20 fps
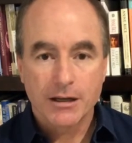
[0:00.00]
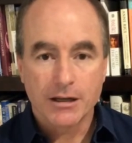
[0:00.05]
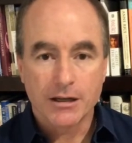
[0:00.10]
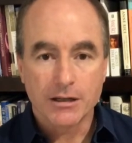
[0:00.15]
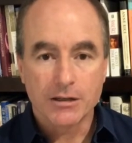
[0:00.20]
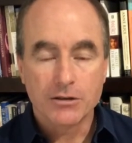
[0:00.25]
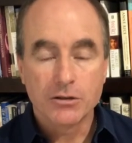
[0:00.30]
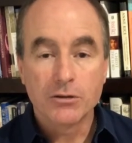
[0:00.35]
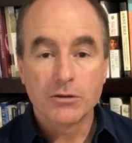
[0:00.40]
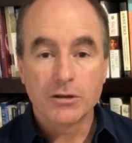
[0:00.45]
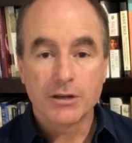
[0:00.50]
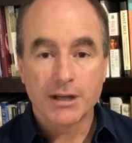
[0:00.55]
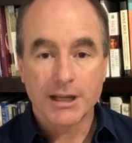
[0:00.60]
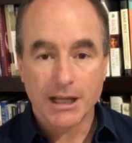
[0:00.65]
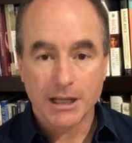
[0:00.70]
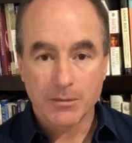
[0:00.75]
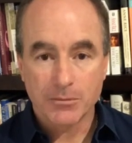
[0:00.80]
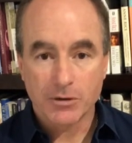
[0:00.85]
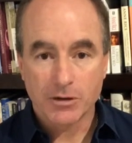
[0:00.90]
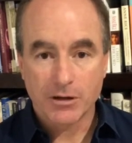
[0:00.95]
Uh, a newer
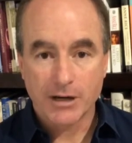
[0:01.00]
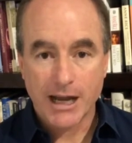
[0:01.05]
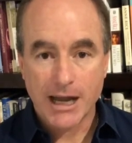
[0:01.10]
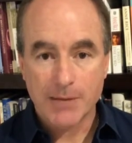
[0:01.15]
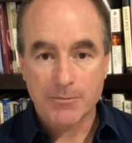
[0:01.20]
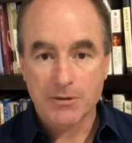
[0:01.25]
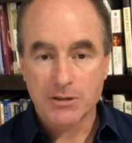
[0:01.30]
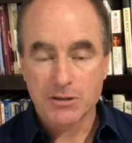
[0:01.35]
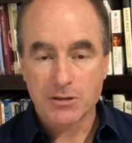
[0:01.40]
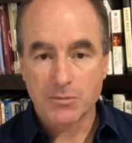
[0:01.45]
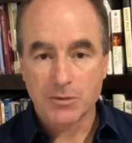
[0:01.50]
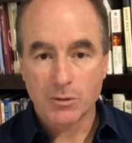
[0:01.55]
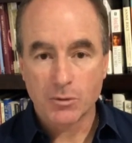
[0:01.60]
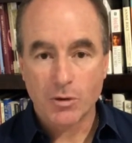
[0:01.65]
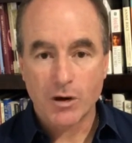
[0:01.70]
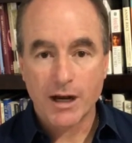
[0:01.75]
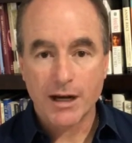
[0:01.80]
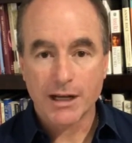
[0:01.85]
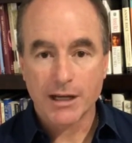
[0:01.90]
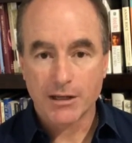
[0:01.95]
neighbor happened to be
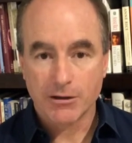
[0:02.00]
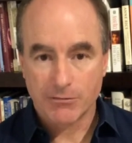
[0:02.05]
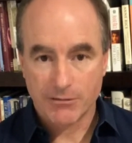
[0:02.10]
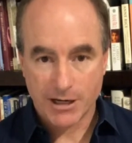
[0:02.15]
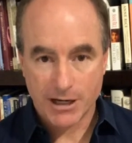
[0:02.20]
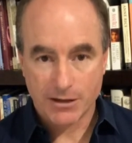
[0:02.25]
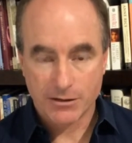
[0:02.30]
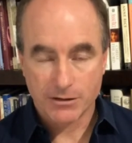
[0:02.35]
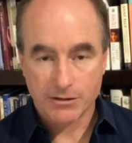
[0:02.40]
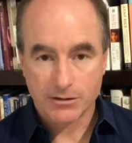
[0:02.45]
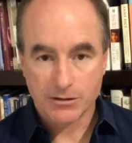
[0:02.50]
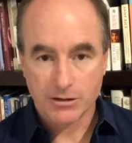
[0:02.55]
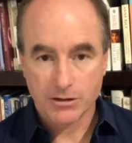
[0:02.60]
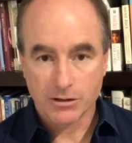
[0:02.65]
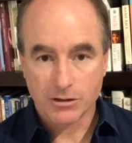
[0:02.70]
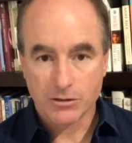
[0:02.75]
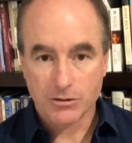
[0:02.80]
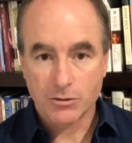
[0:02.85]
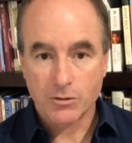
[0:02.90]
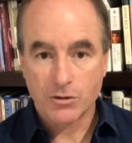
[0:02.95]
walking around the
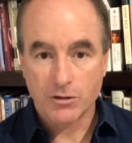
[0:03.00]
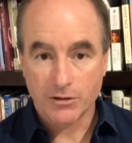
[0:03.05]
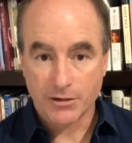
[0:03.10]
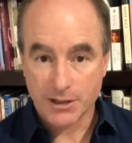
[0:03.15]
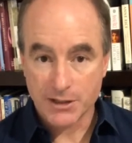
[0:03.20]
corner,